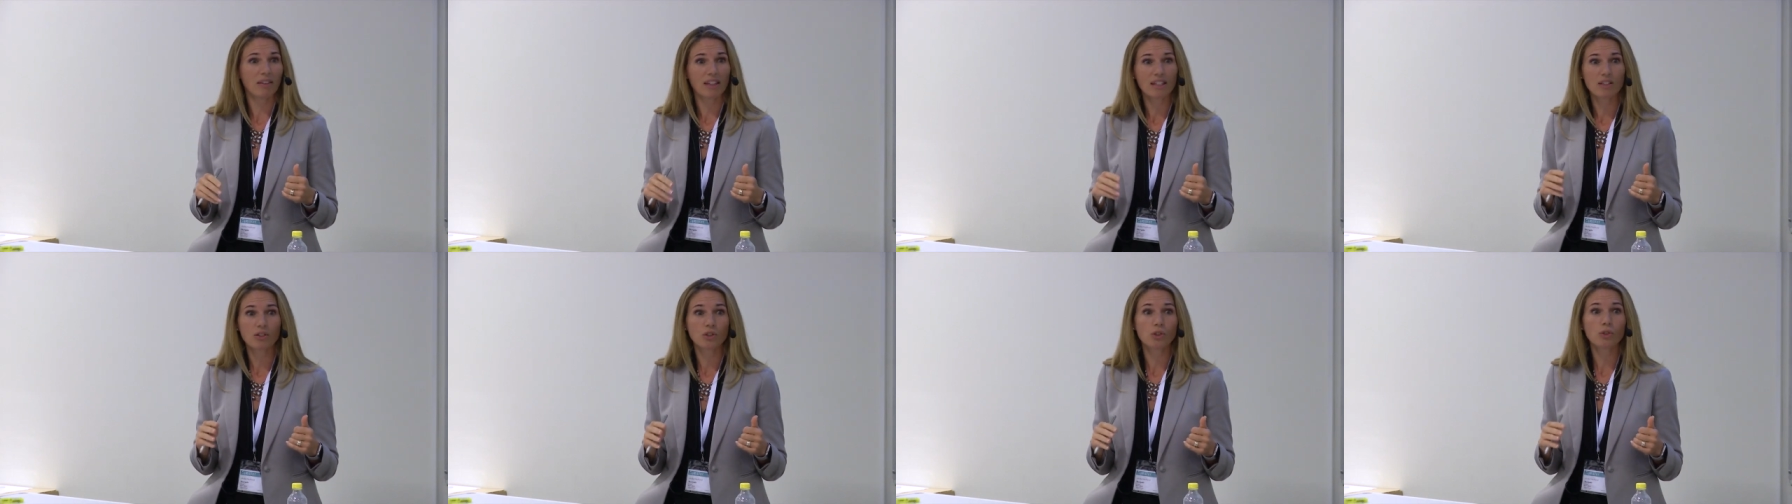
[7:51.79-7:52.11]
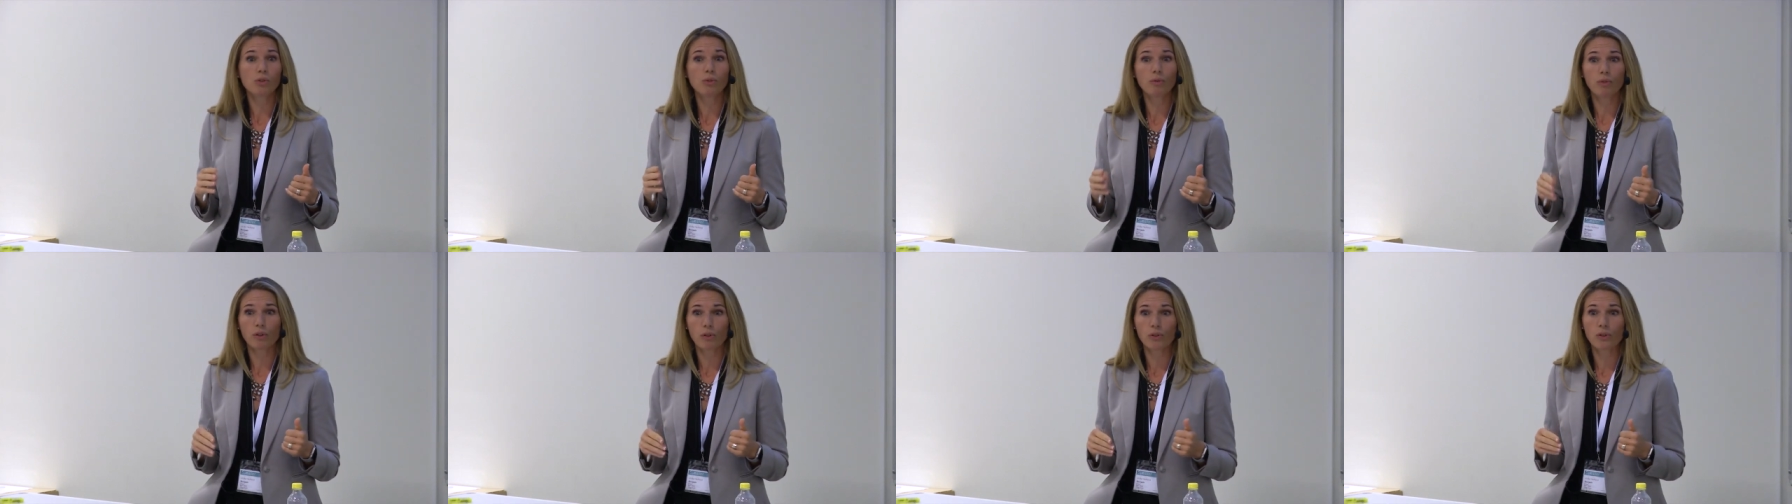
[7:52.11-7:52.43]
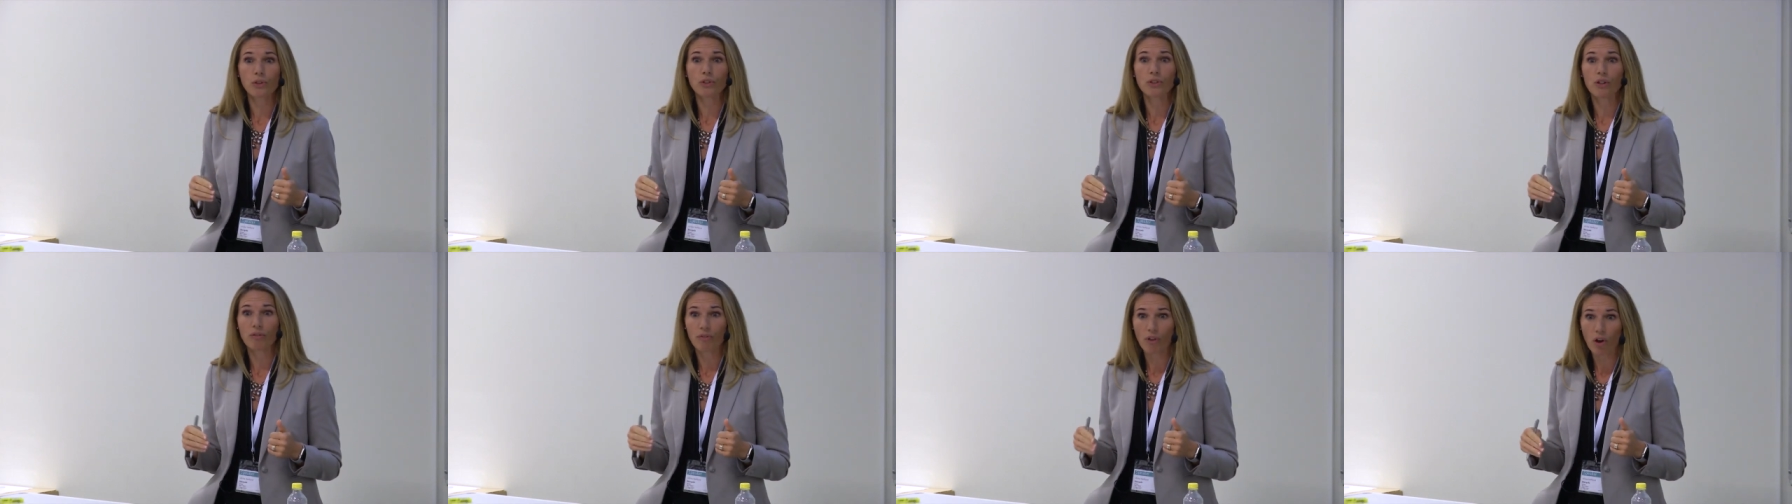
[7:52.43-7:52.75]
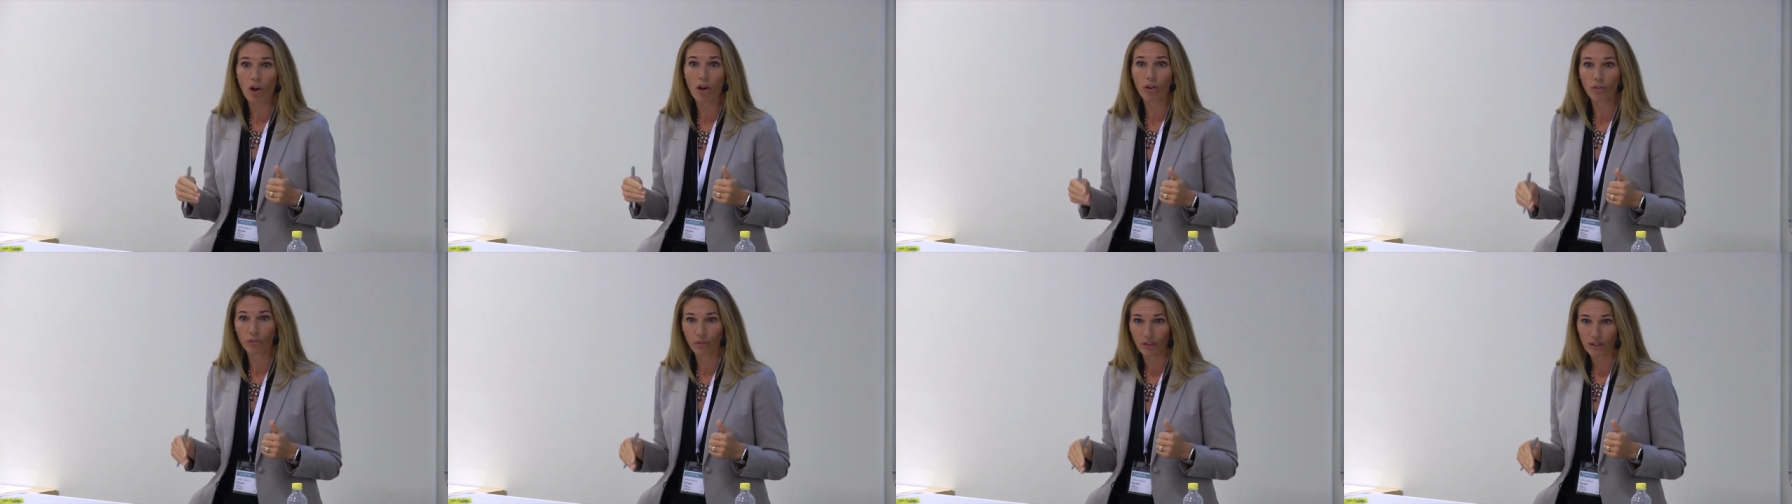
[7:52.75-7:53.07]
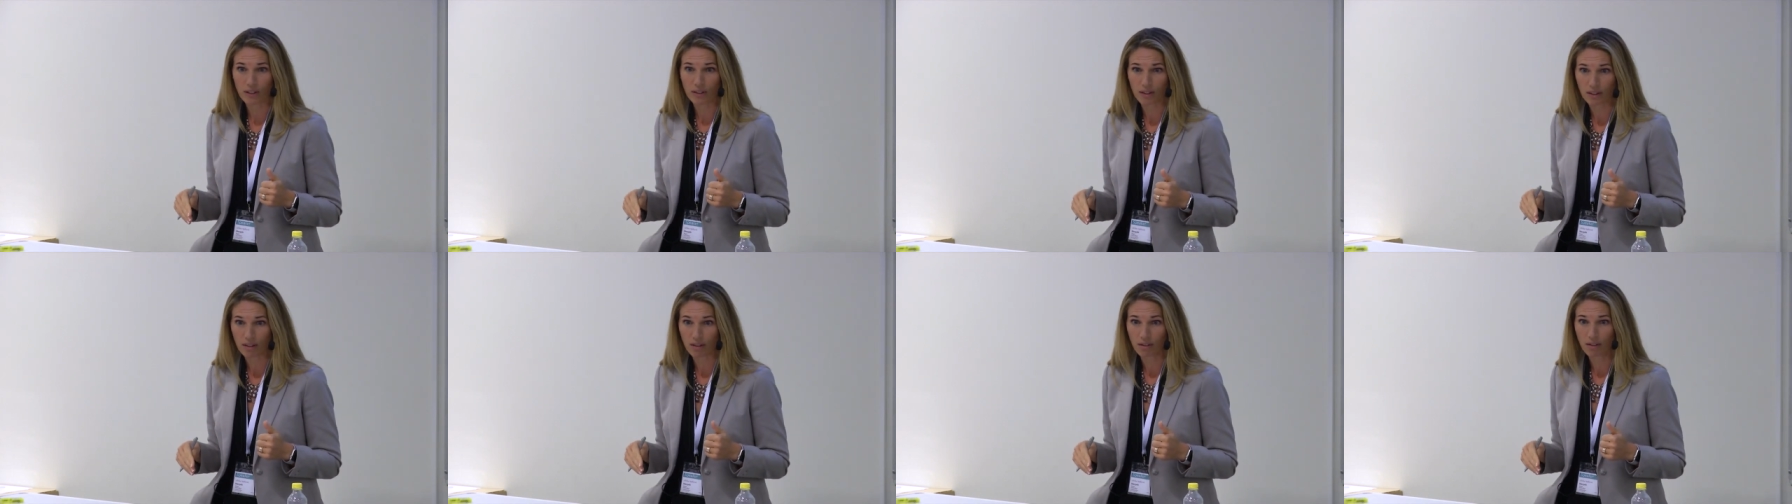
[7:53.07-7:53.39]
this new version of
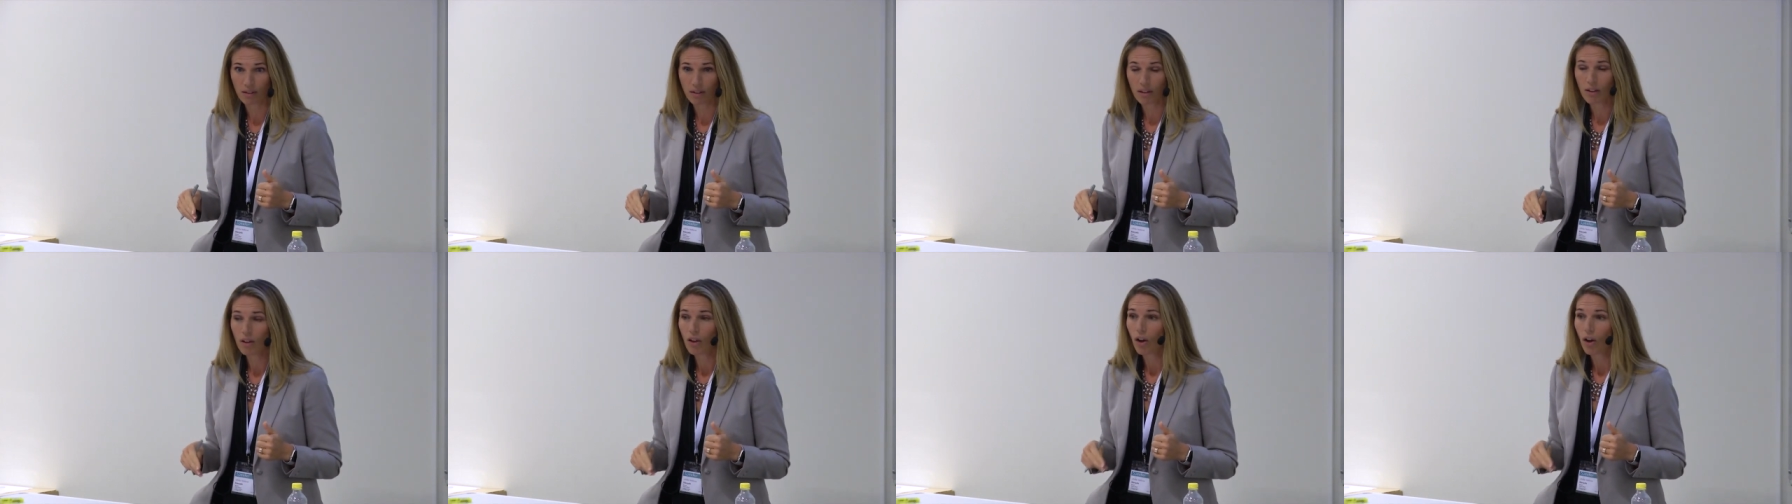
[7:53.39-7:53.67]
office